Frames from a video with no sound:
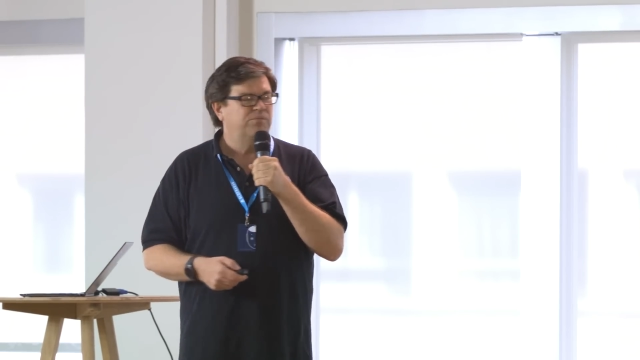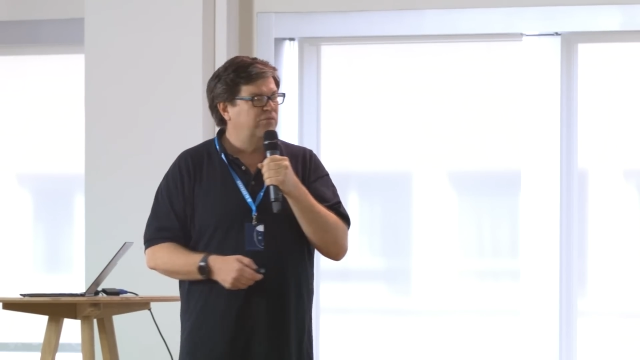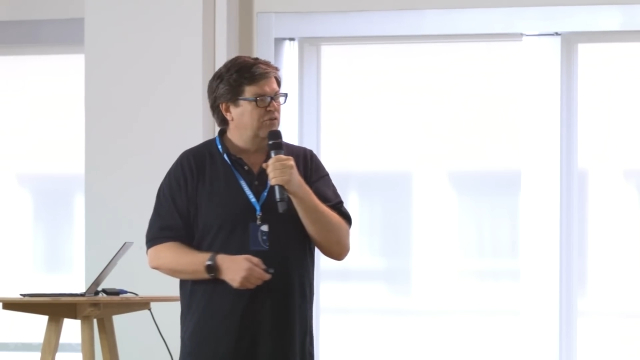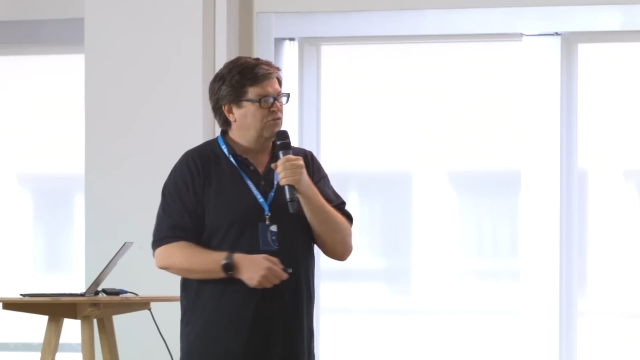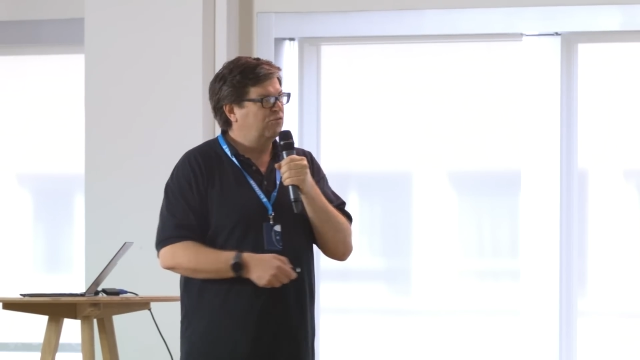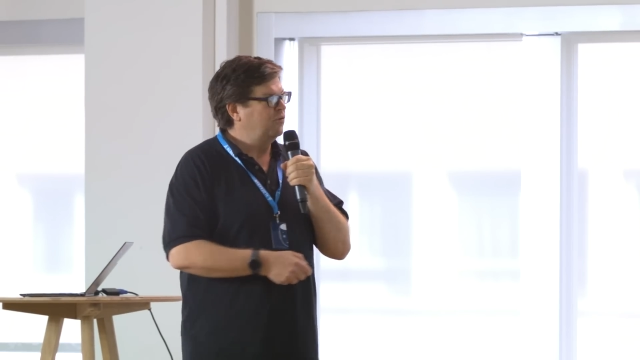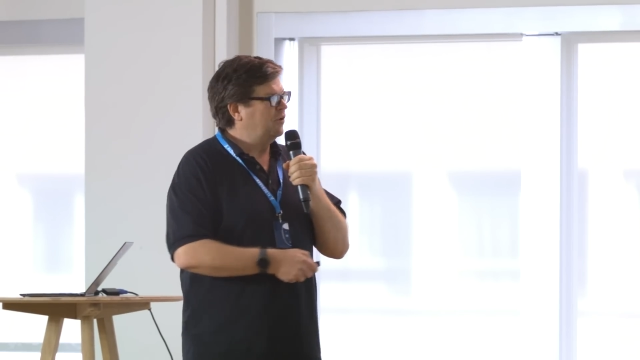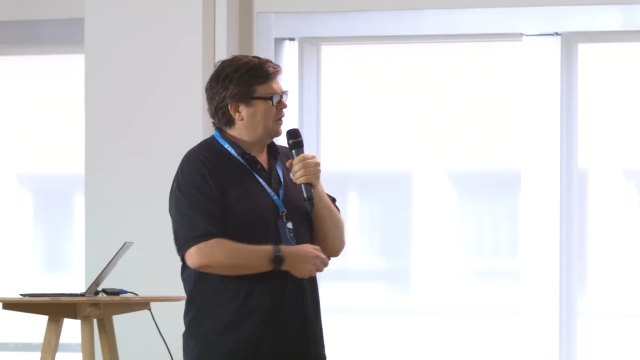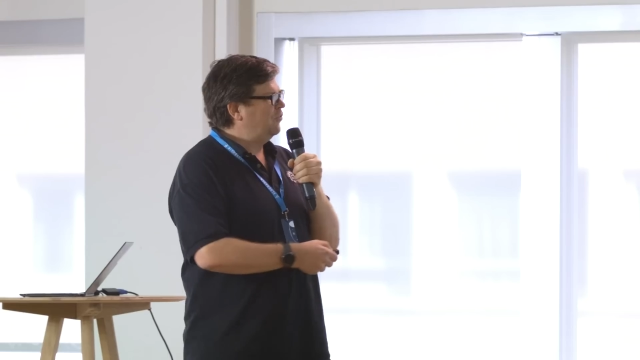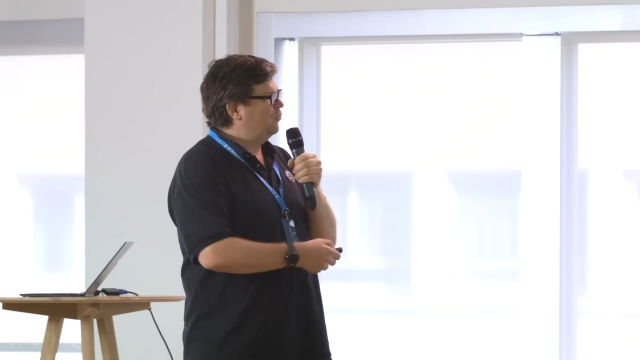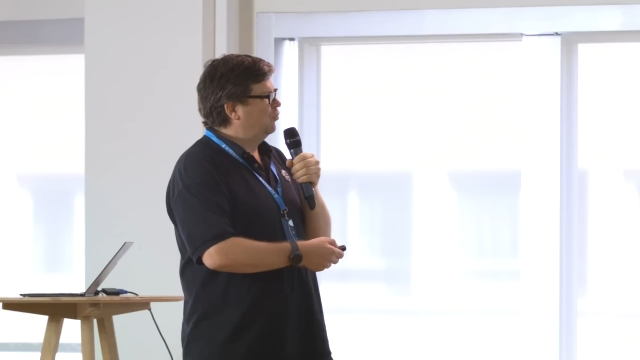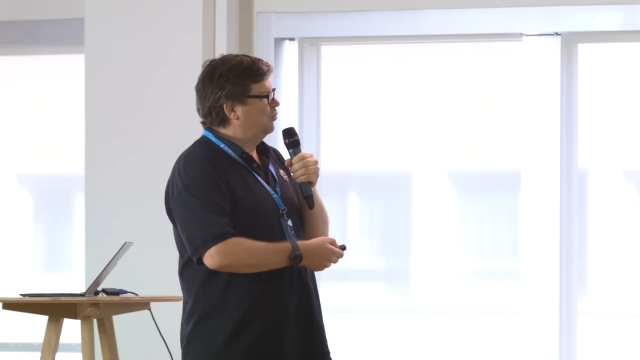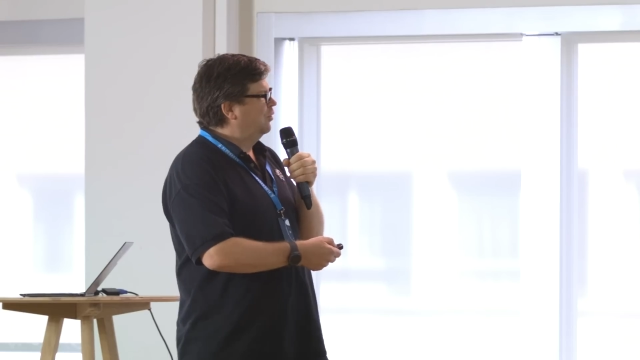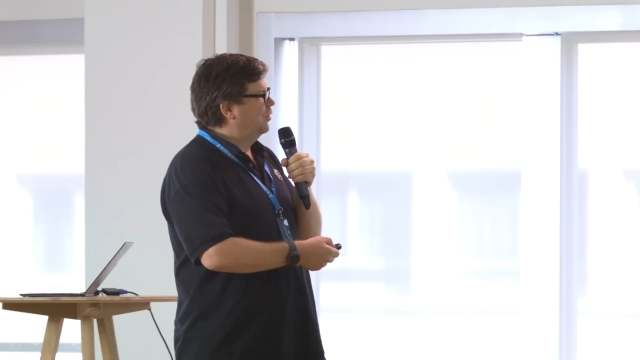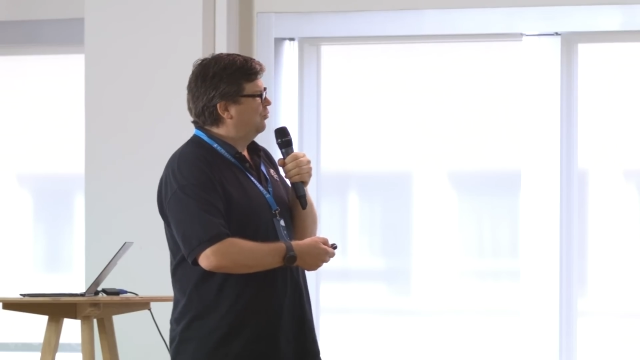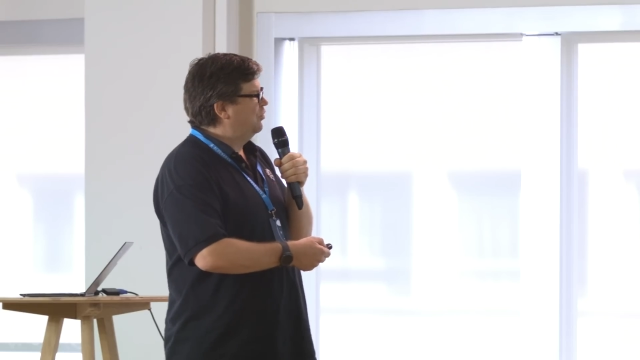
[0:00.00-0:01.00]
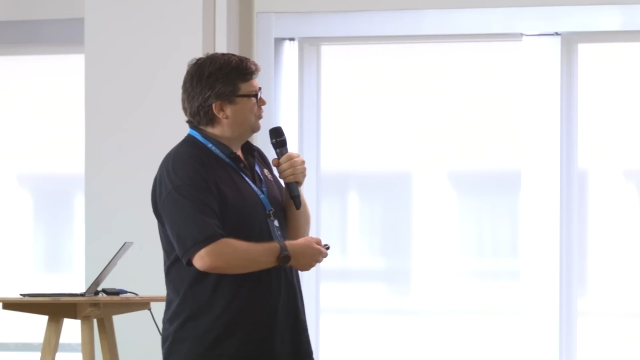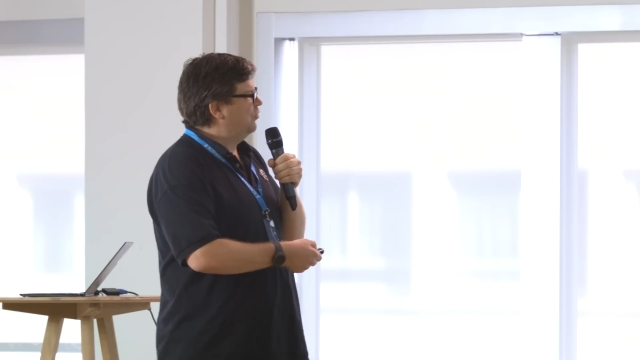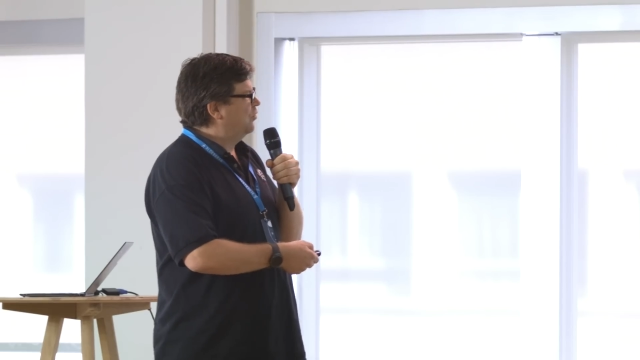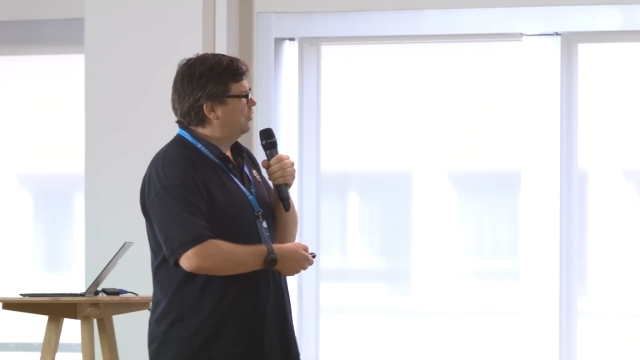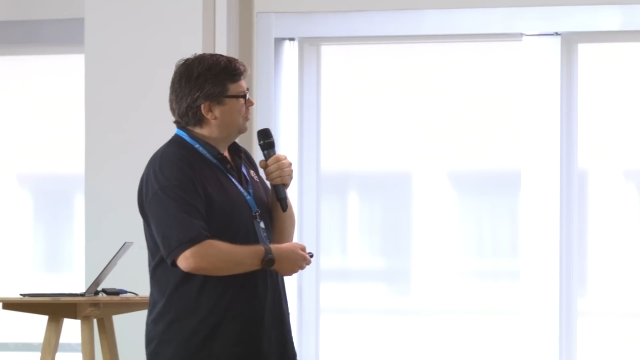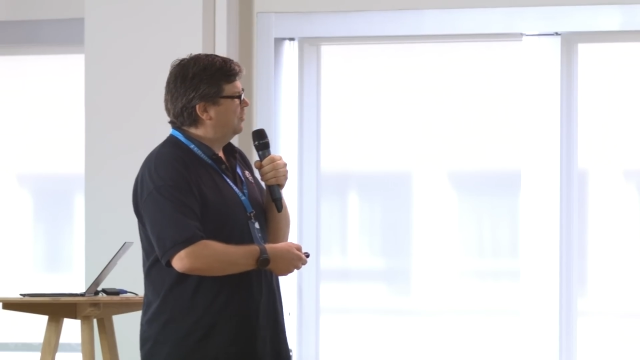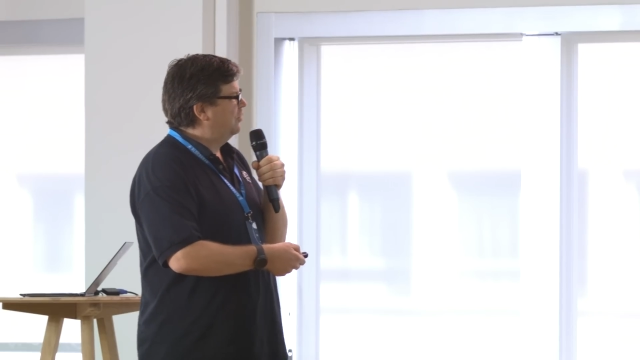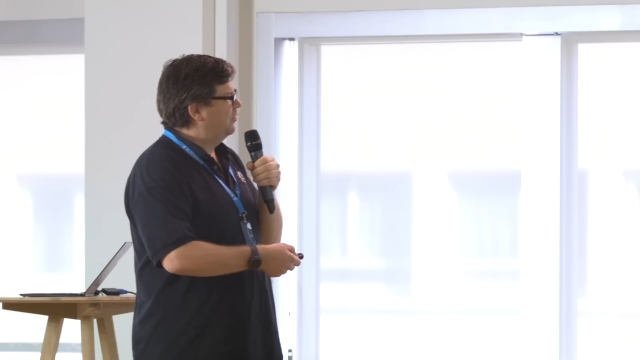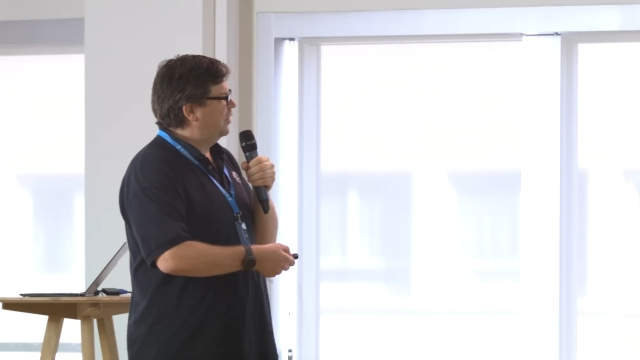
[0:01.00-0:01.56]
these two guys, Hubel and Wiesel,